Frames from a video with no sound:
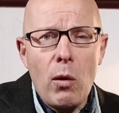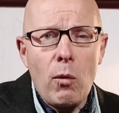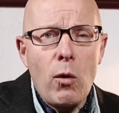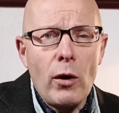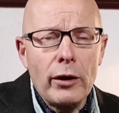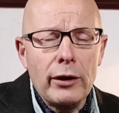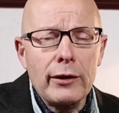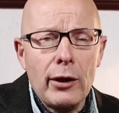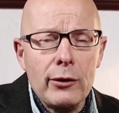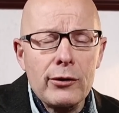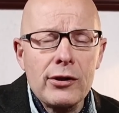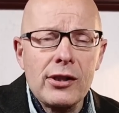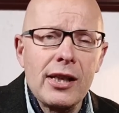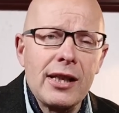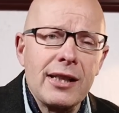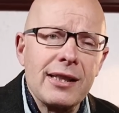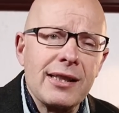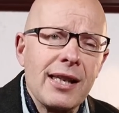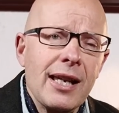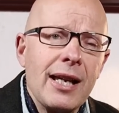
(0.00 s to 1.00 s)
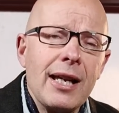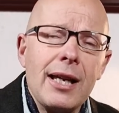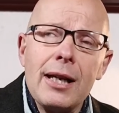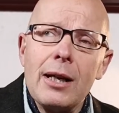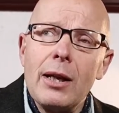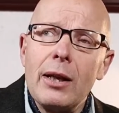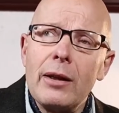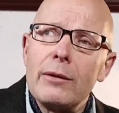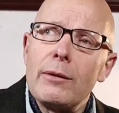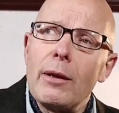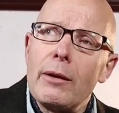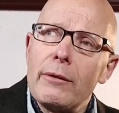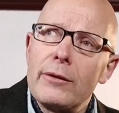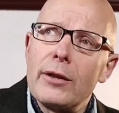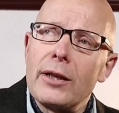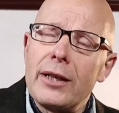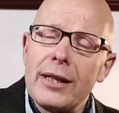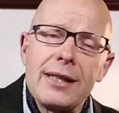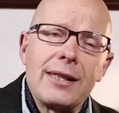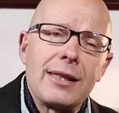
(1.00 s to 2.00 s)
one of those things
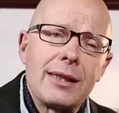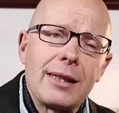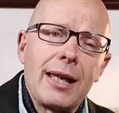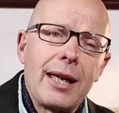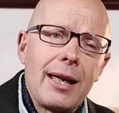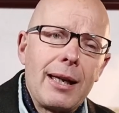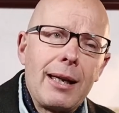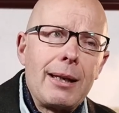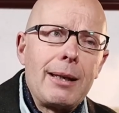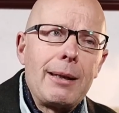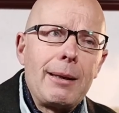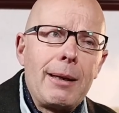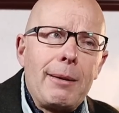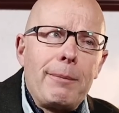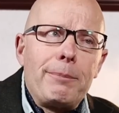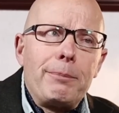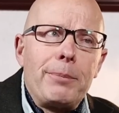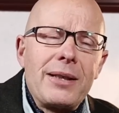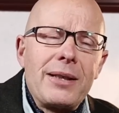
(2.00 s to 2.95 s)
that is uh,